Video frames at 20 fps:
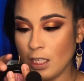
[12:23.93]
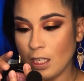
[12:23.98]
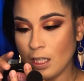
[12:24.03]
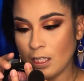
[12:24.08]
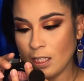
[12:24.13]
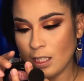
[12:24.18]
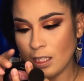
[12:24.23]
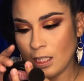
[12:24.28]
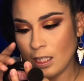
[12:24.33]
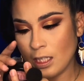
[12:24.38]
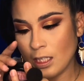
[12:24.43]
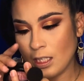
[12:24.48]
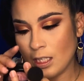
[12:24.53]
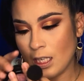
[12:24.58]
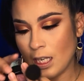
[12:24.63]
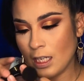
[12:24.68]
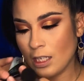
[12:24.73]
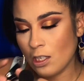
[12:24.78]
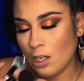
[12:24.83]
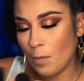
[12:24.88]
and this is in the
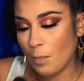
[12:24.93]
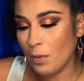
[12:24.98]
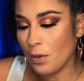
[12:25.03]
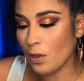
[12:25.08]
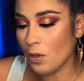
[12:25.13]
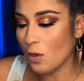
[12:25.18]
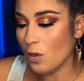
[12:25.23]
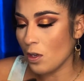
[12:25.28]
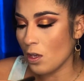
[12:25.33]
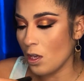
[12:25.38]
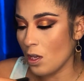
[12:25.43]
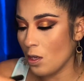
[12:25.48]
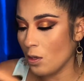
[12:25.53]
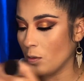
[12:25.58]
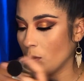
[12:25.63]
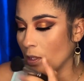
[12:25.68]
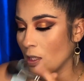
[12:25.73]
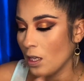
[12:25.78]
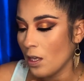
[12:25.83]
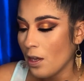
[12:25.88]
shade Tropical
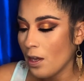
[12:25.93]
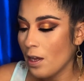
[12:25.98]
Hues.